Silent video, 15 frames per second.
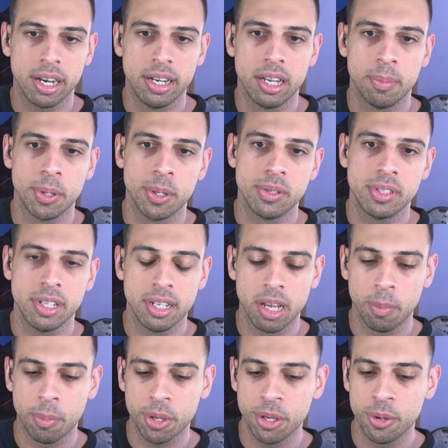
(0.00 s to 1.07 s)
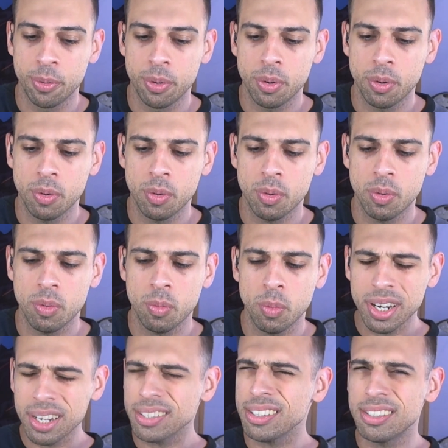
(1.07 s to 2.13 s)
and WCW.
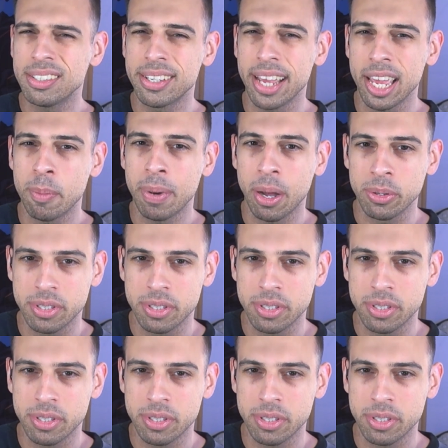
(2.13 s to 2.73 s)
What does it say about